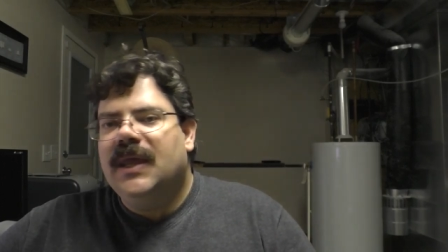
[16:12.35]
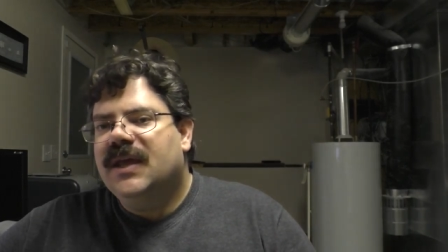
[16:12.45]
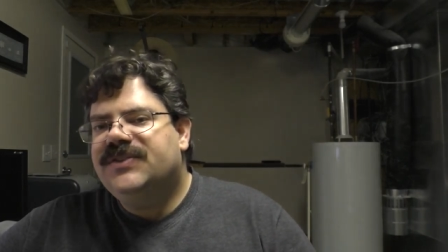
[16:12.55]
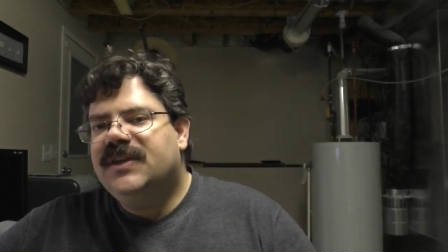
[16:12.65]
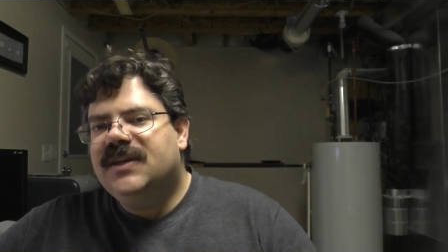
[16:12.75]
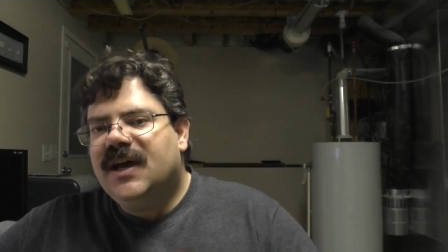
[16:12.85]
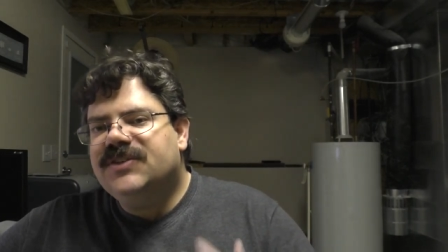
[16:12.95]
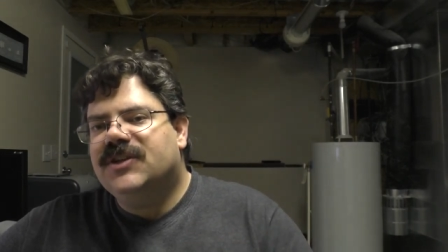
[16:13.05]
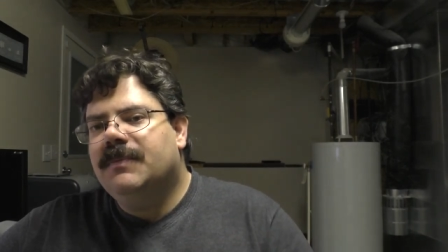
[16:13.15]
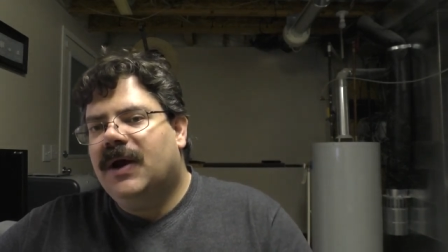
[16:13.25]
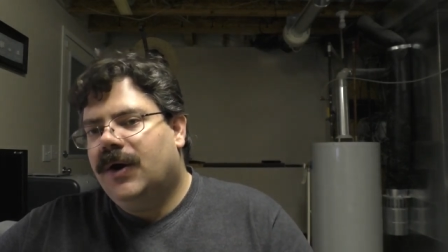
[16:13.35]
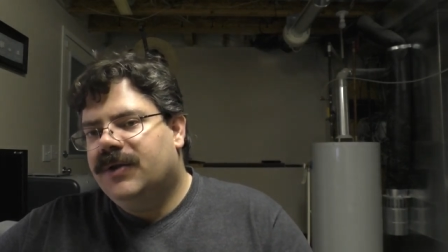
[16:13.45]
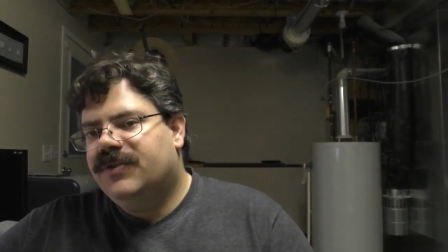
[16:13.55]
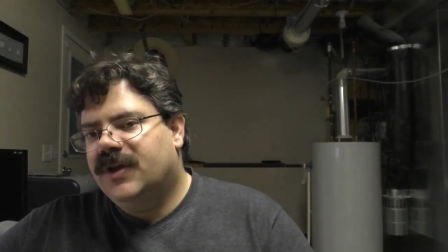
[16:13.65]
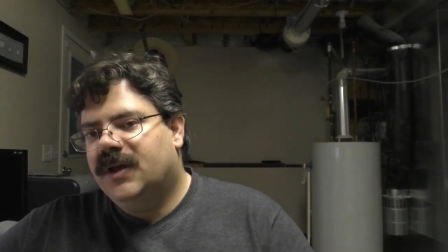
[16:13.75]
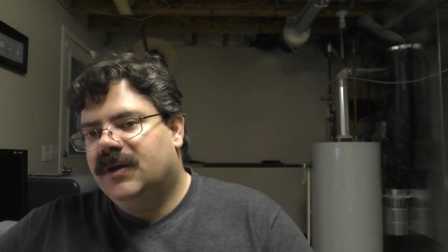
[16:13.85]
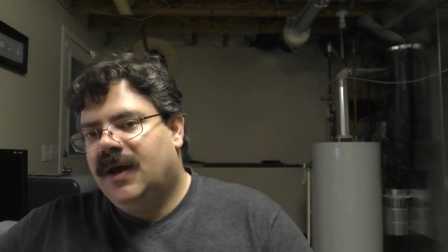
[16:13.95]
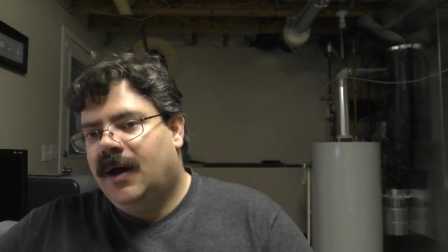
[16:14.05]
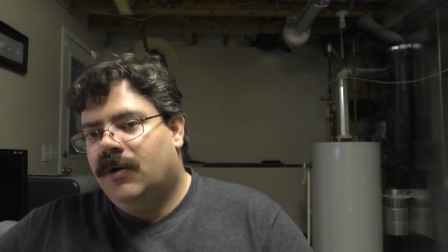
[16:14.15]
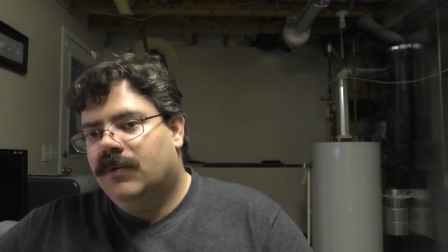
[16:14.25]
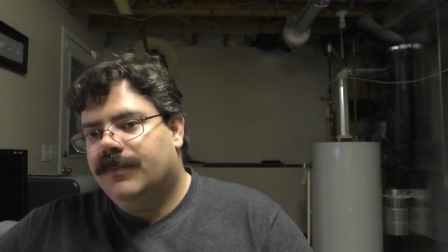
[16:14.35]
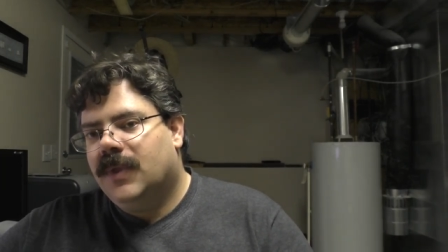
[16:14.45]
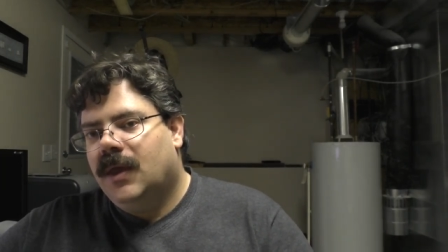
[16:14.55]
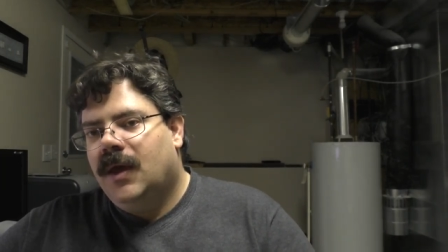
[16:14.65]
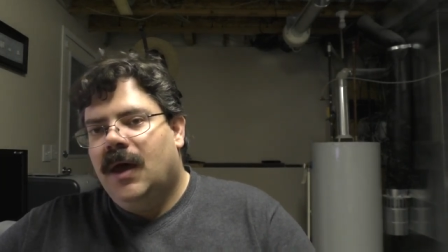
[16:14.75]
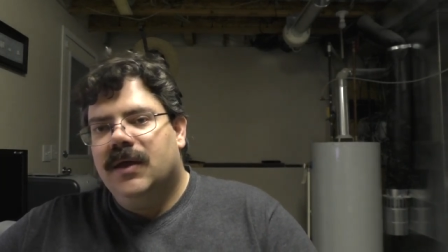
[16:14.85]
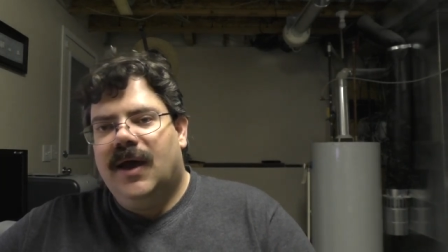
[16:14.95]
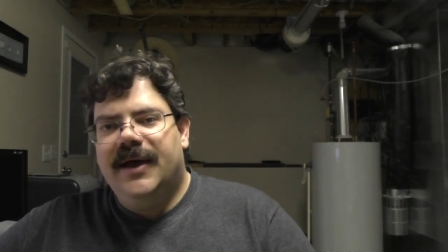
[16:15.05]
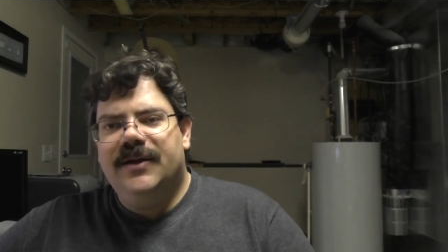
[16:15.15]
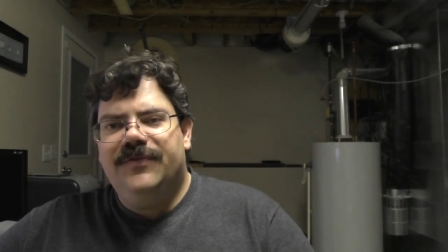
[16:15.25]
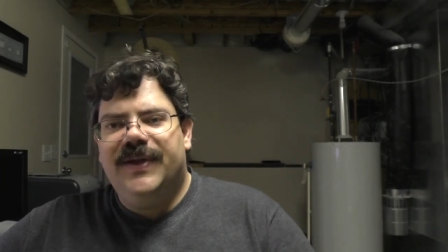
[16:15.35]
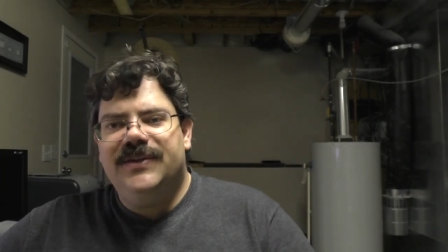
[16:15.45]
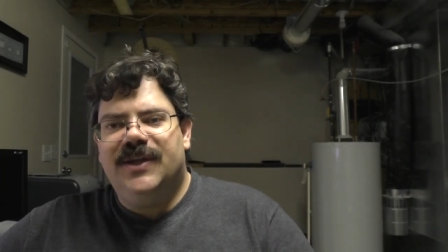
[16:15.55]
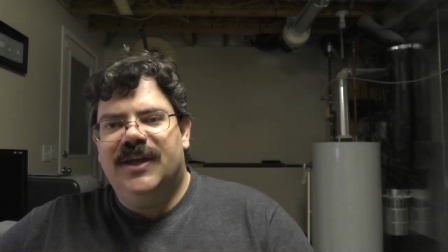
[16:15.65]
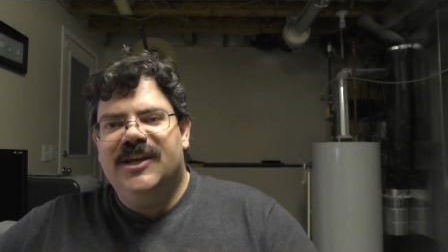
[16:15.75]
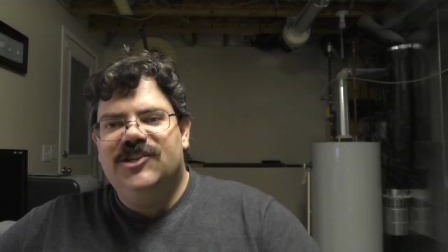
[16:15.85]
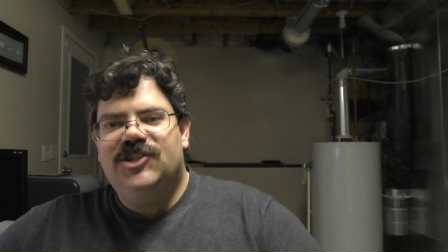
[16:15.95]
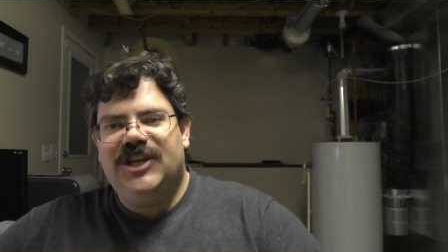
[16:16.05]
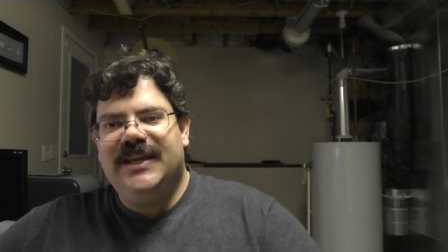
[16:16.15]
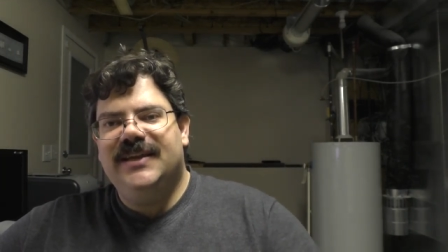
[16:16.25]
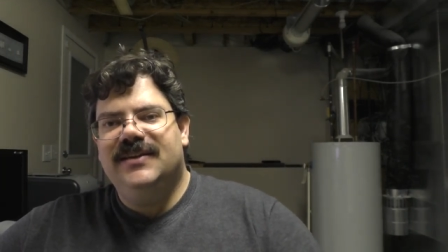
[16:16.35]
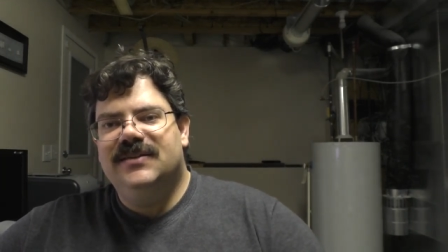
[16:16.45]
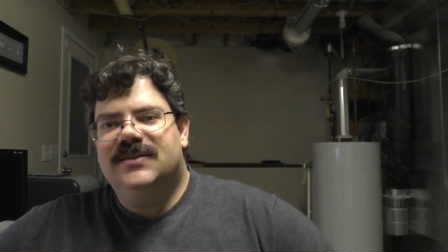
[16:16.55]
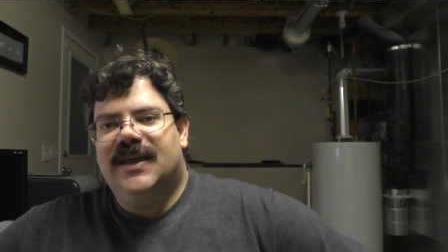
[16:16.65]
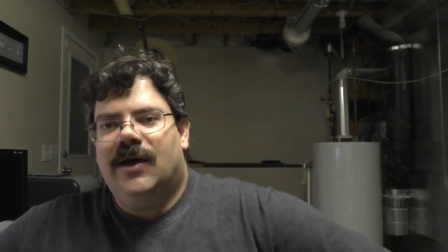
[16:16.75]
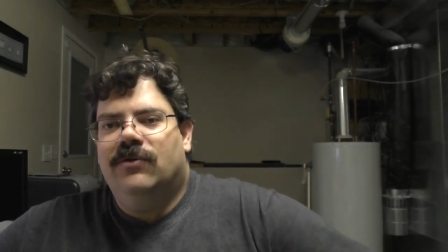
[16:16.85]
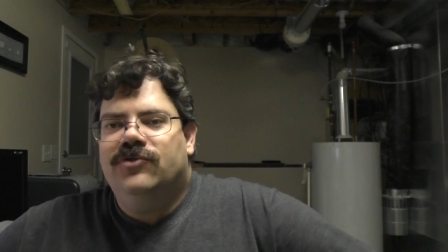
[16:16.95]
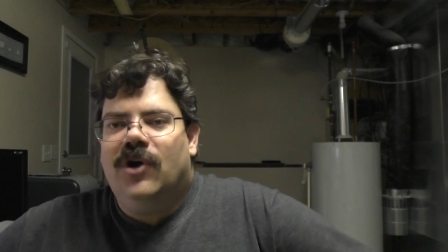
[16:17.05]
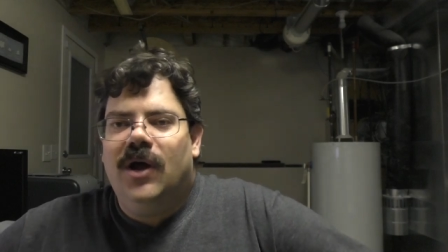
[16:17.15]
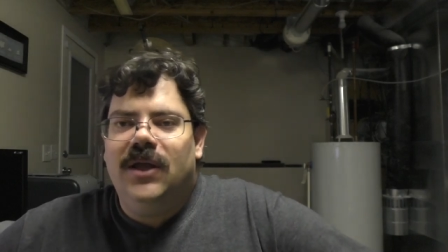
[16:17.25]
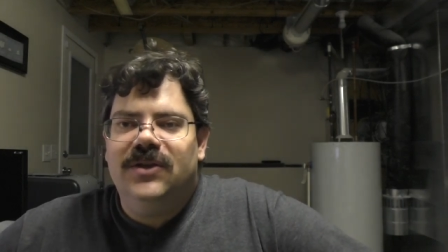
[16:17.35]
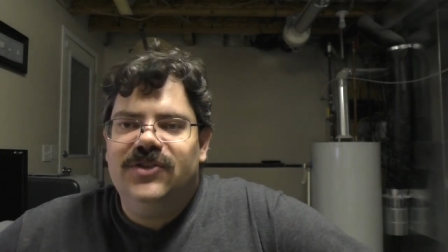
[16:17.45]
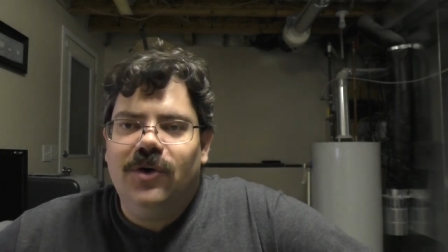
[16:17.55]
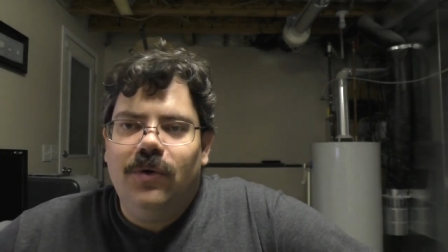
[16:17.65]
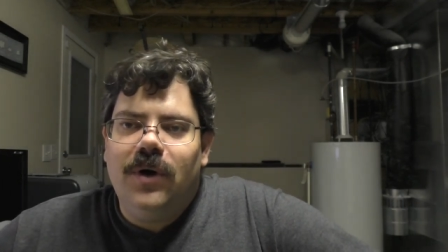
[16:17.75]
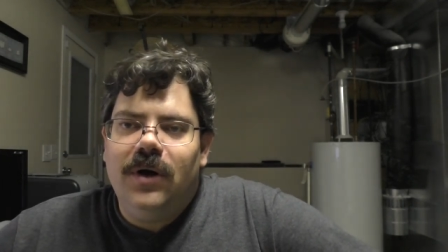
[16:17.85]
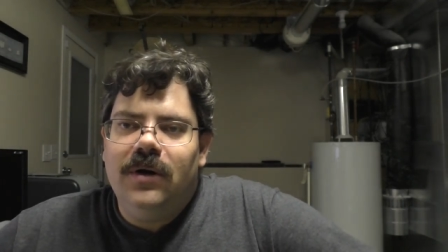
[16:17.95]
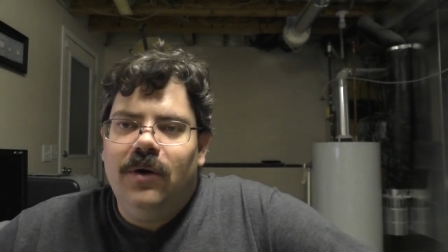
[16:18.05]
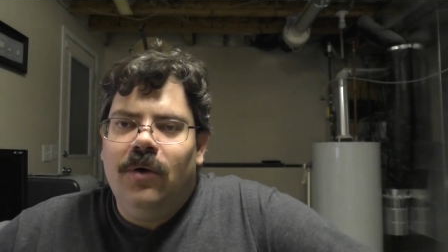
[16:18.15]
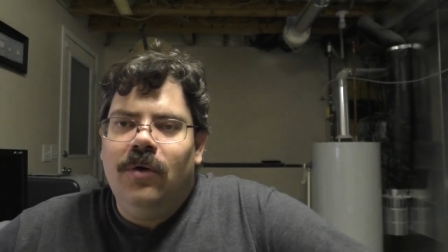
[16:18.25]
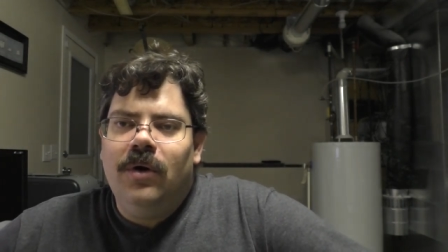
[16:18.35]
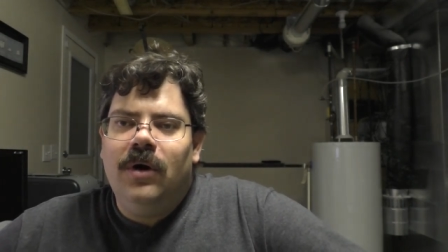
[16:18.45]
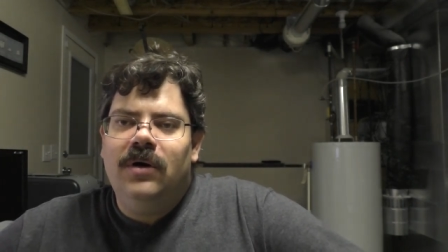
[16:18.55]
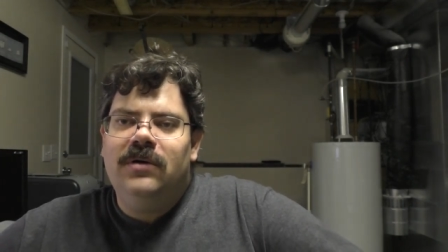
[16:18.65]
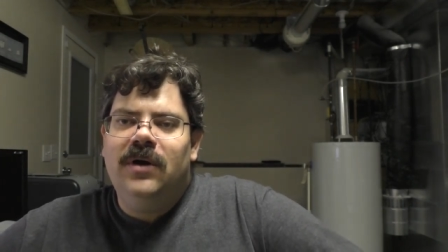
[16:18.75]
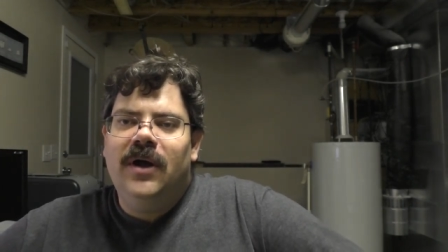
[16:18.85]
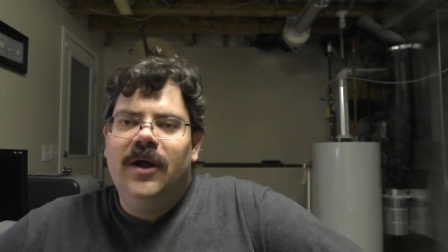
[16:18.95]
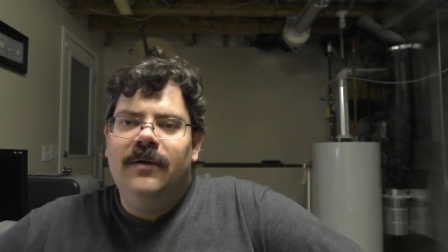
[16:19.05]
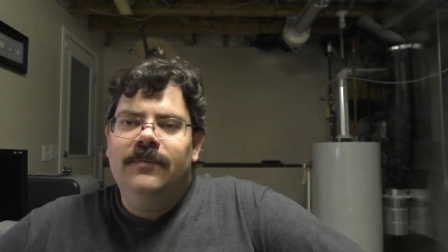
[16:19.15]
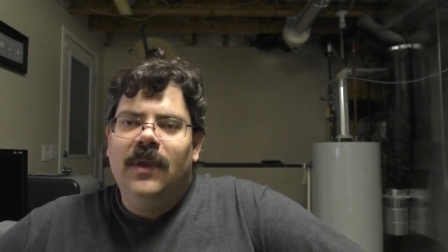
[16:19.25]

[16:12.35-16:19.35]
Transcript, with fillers: It's a customary thing now kind of like the shing sound drawing a sword, or uh,